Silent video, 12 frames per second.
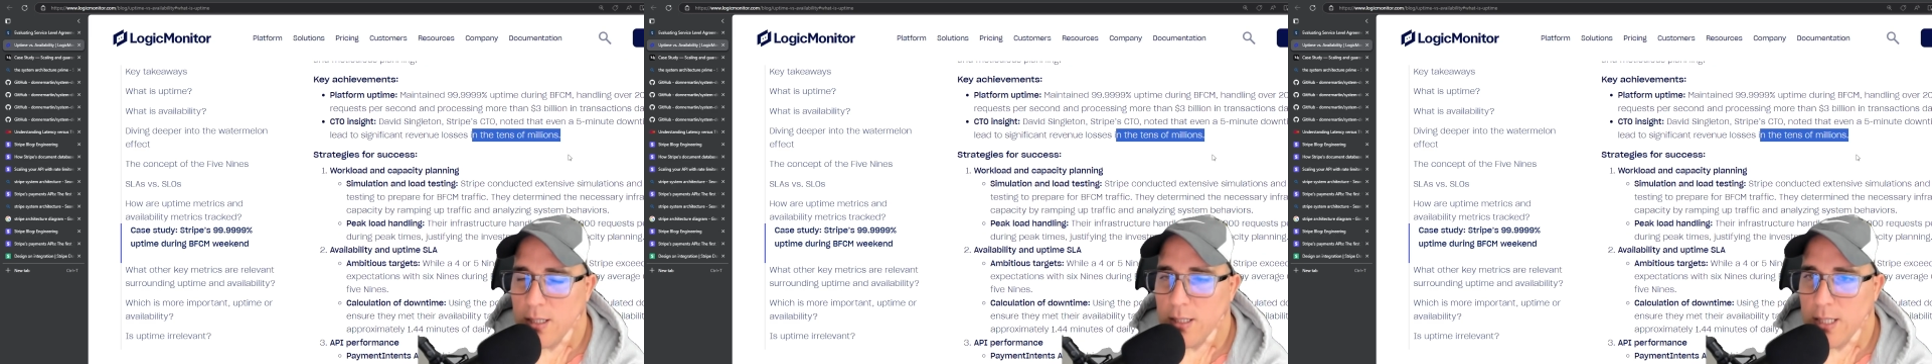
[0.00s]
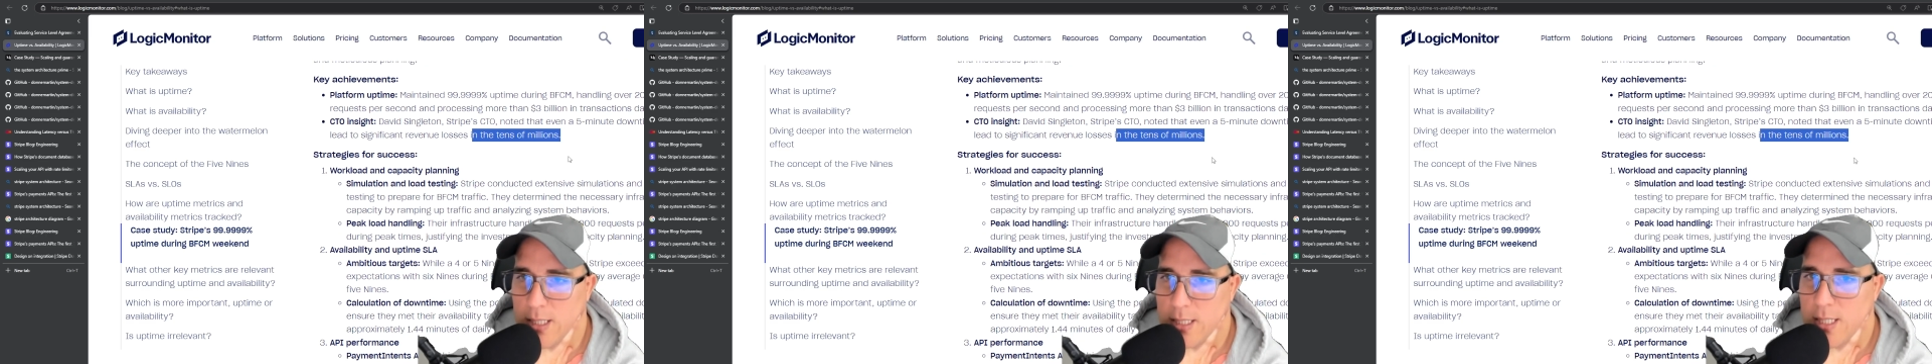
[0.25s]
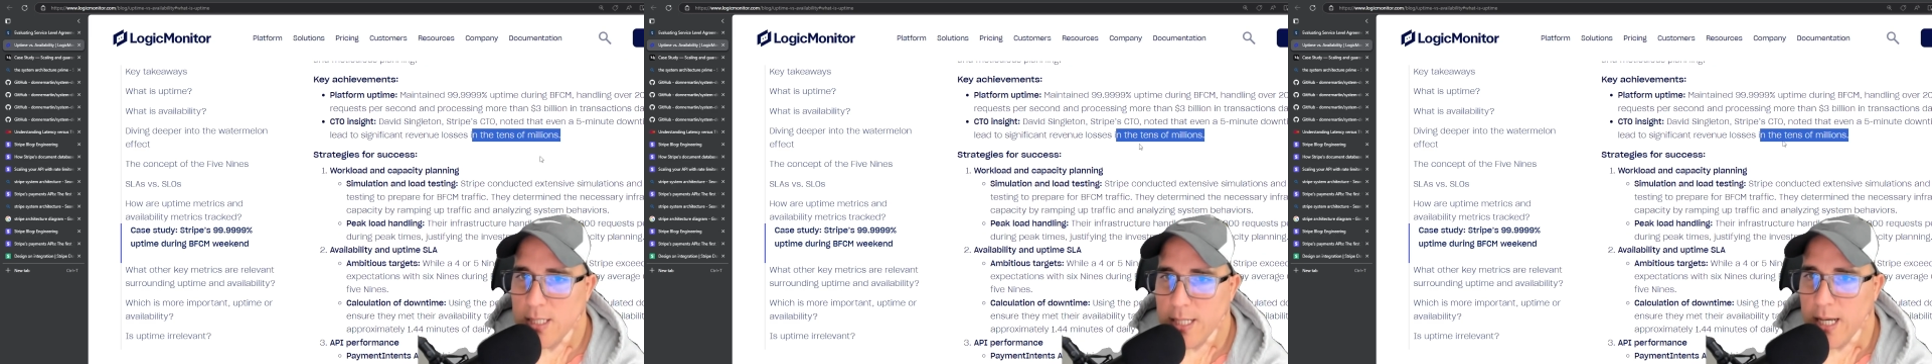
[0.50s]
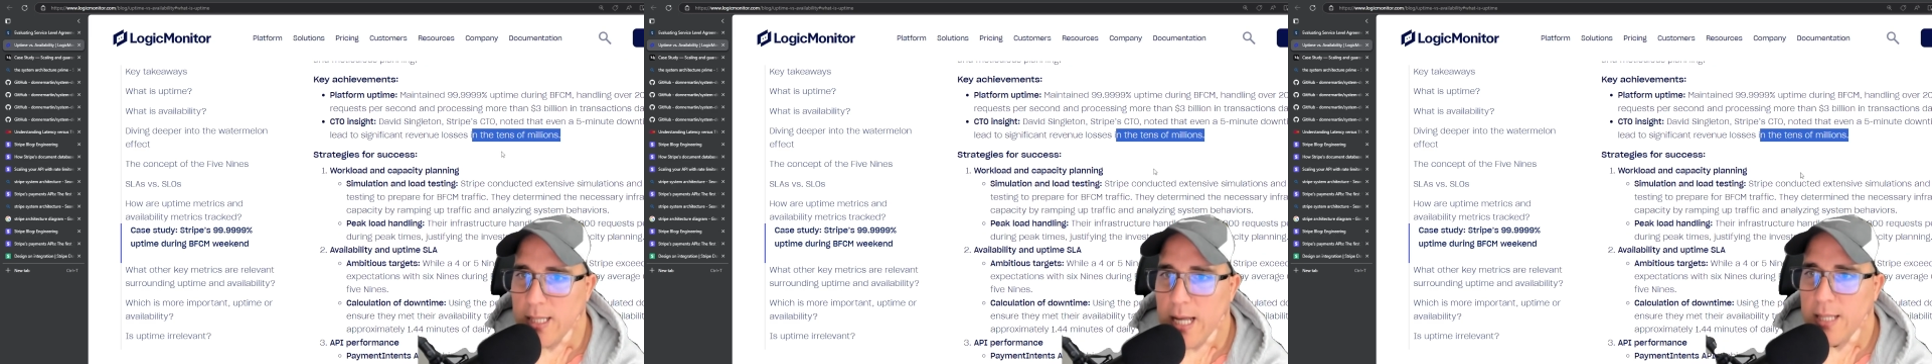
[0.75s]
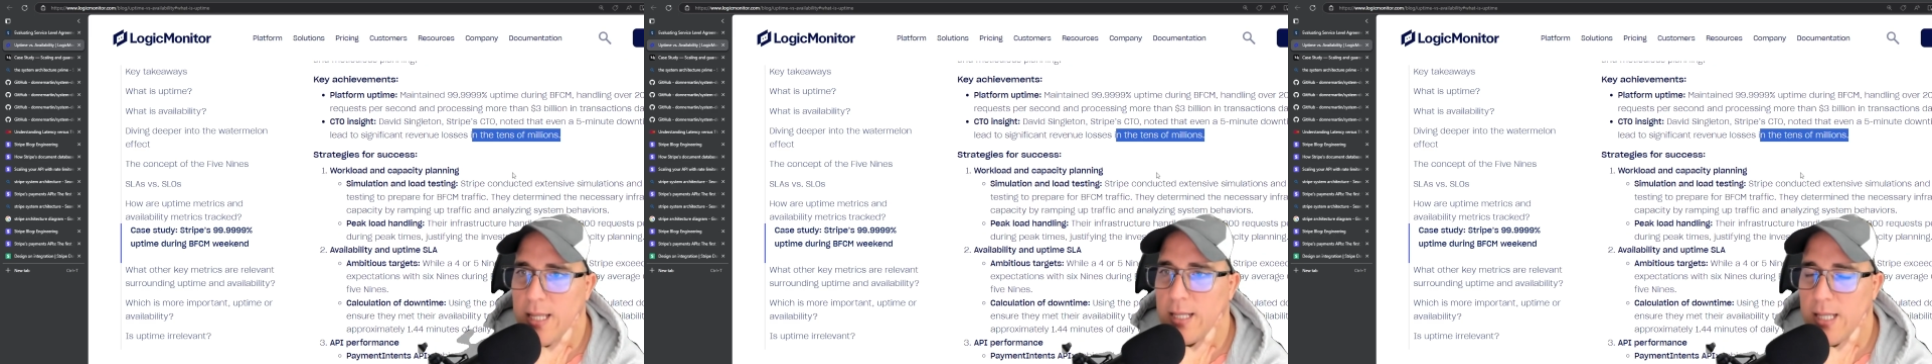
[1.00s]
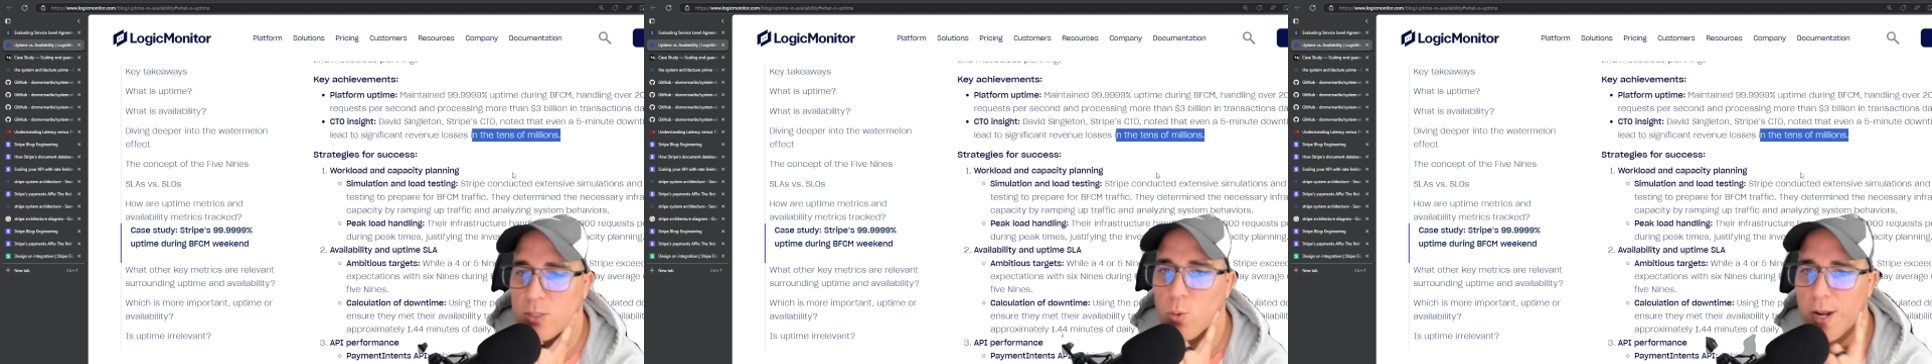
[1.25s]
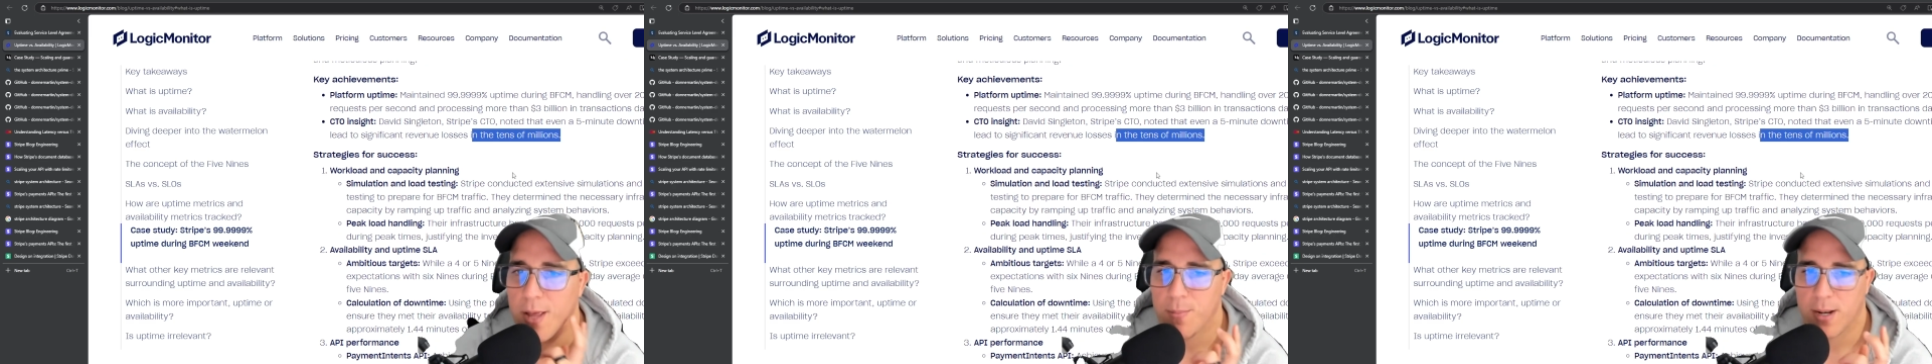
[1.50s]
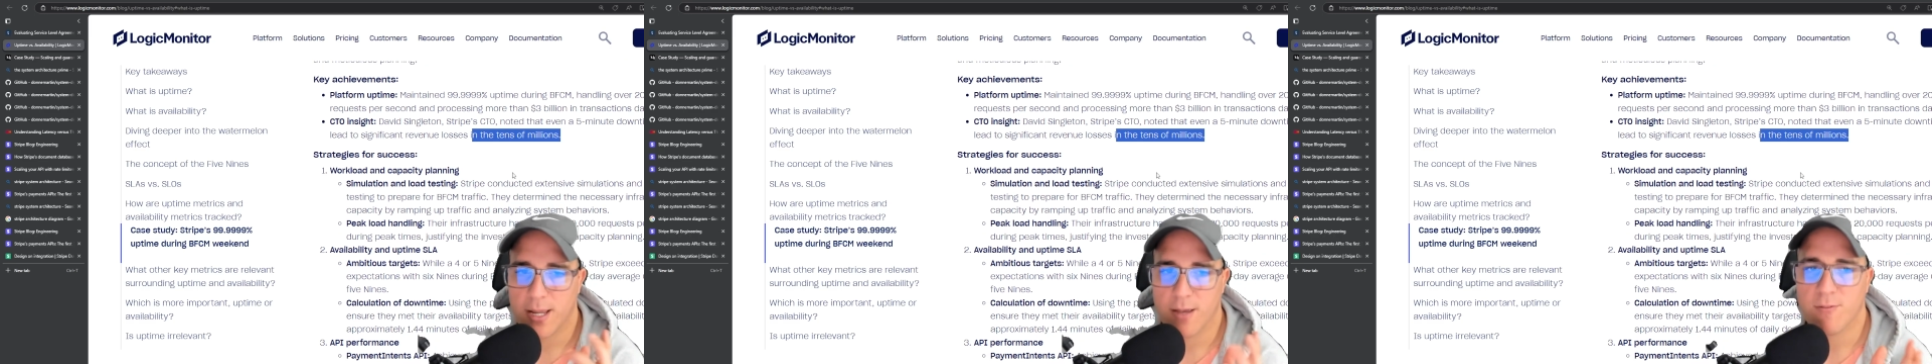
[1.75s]
This is insane. That's what I
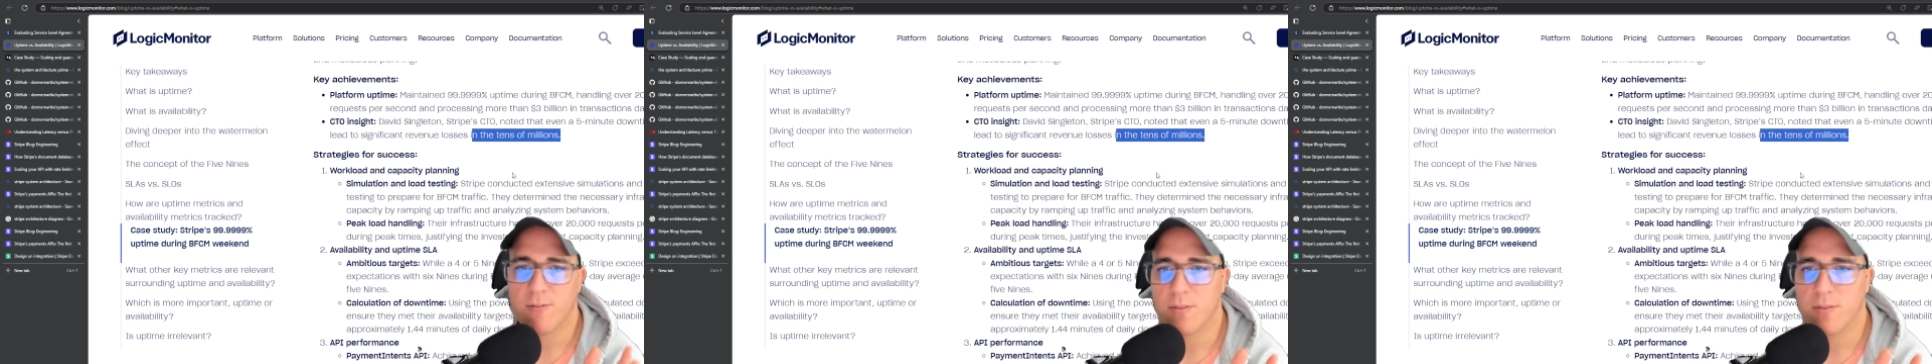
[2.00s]
believe.